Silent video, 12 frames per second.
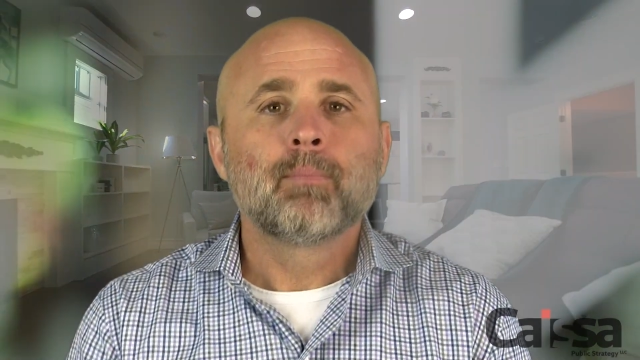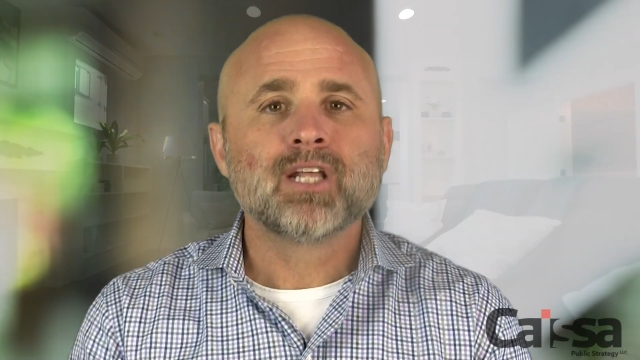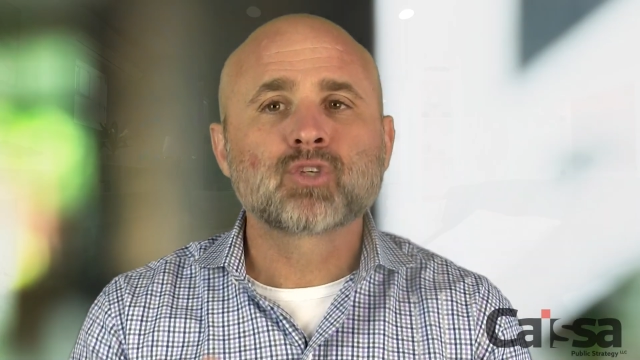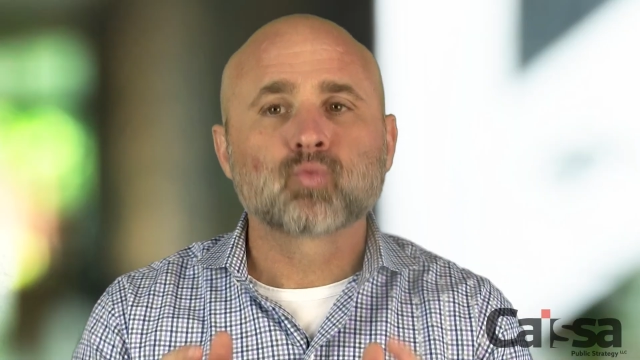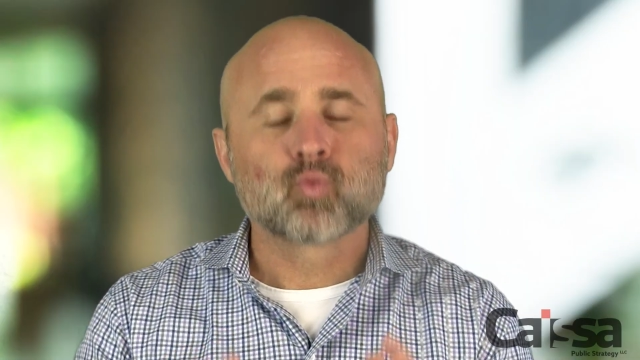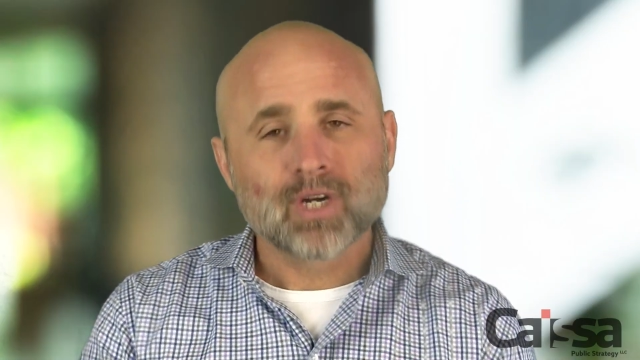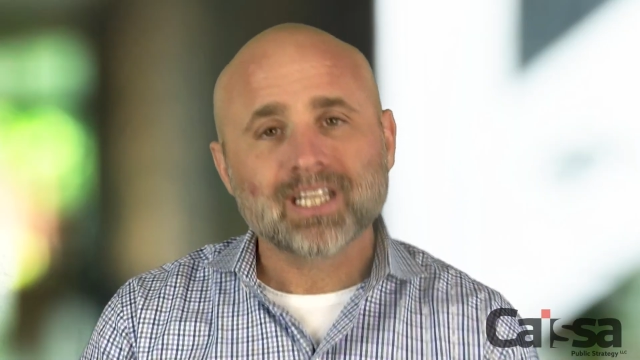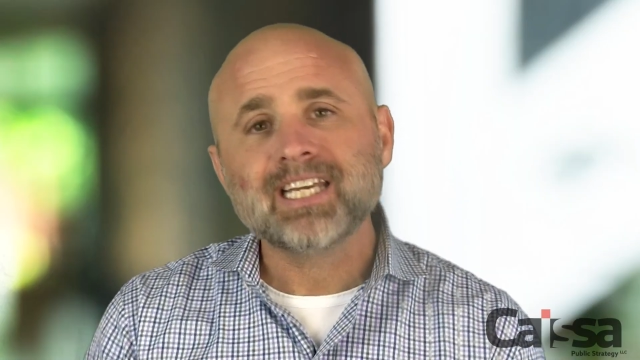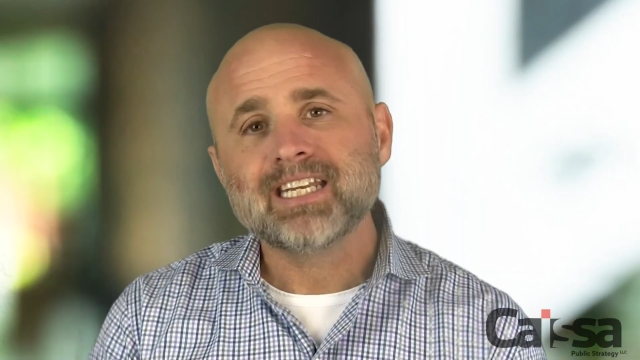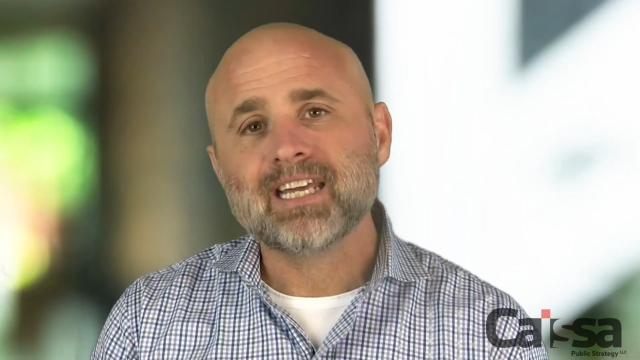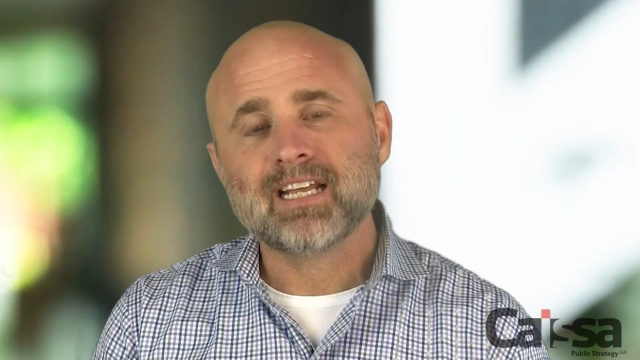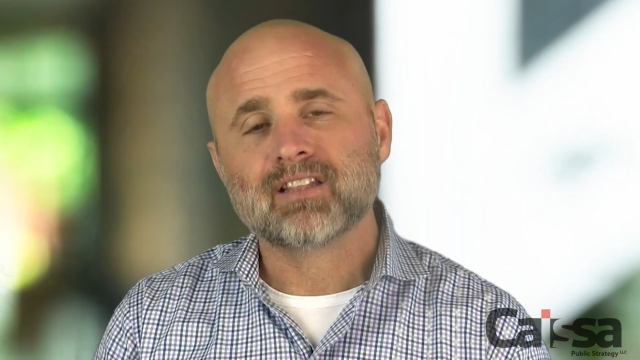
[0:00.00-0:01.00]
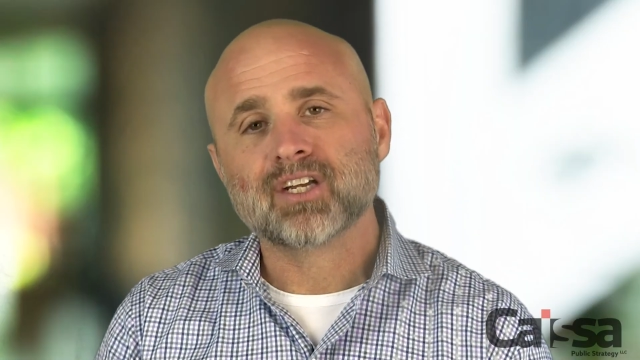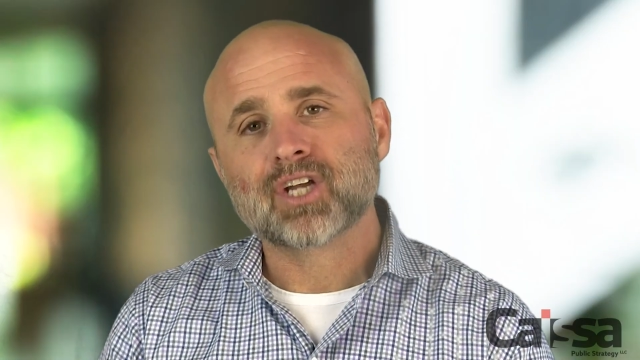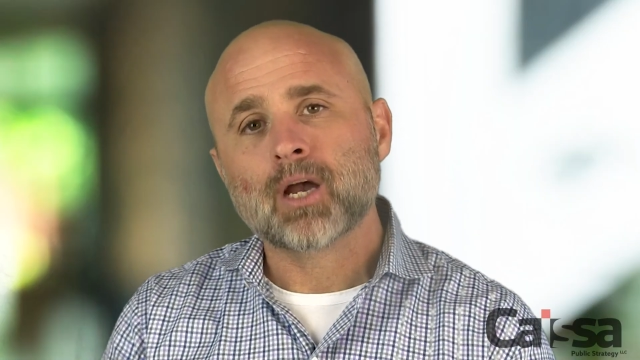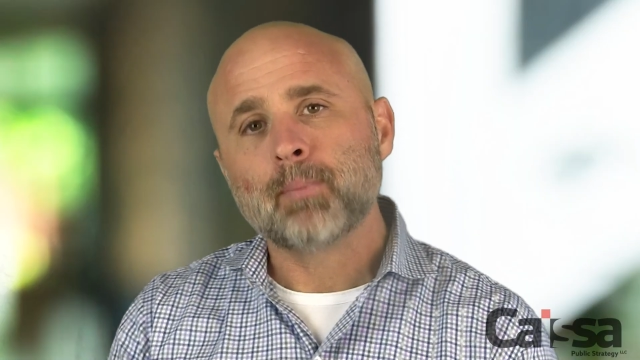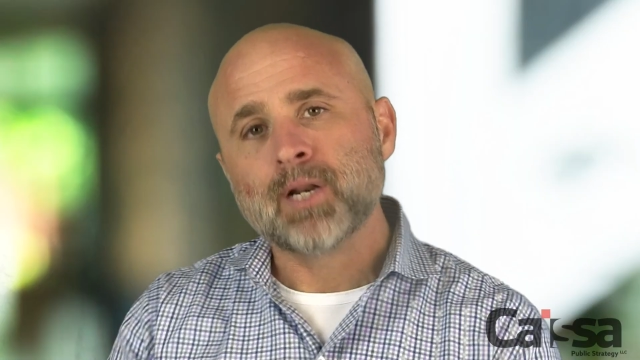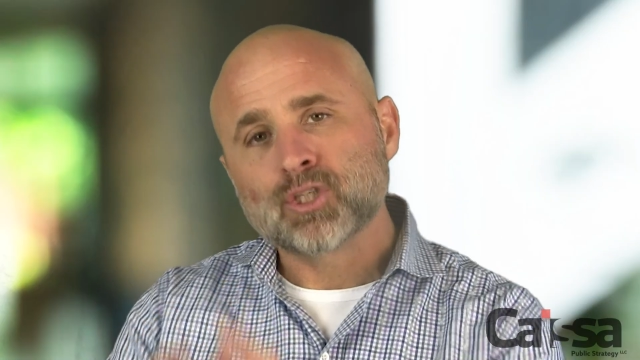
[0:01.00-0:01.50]
But it's really neat
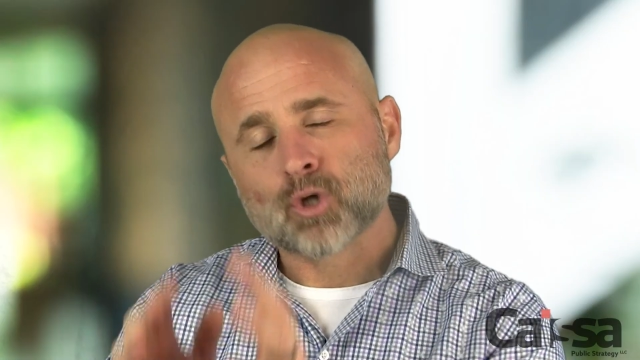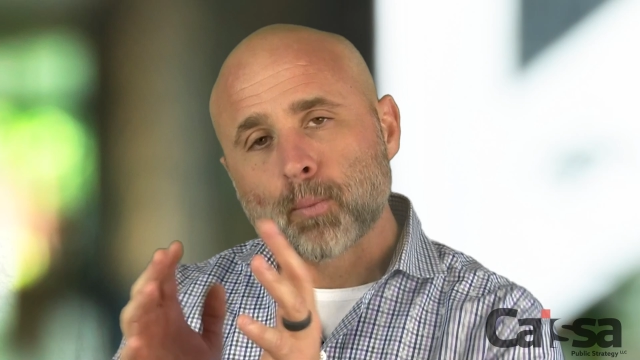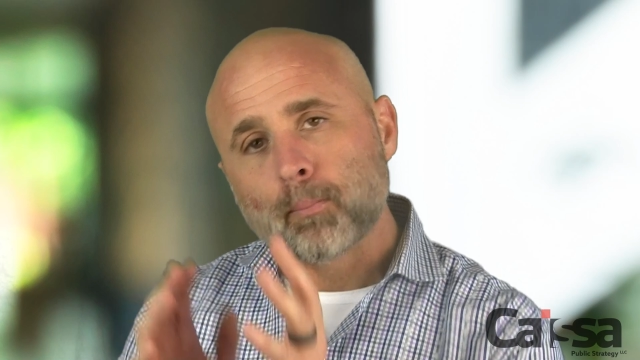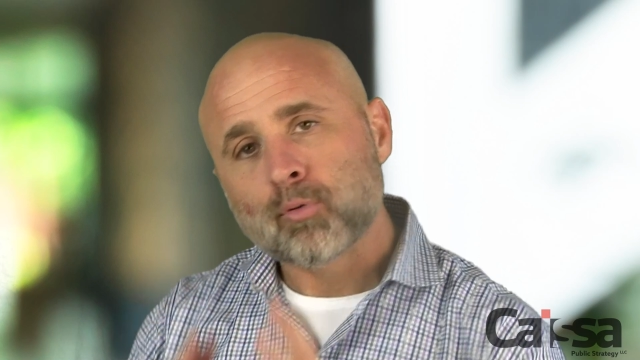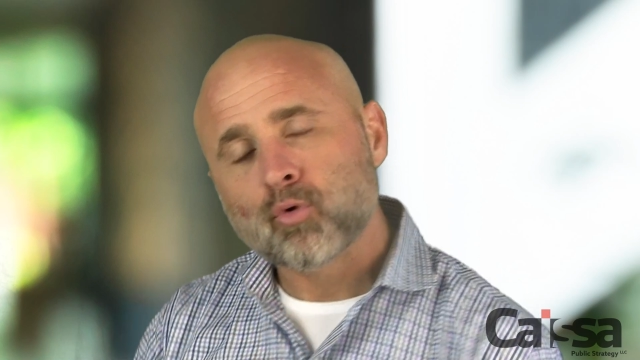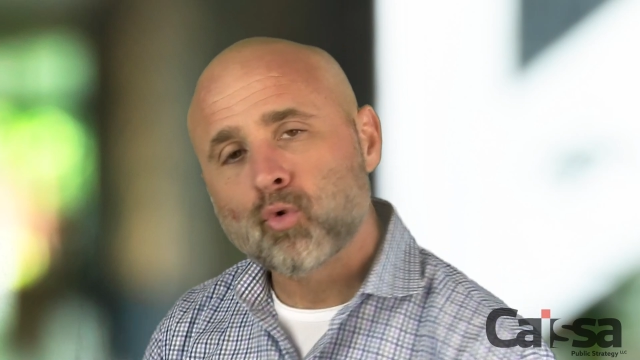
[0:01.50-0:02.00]
that companies are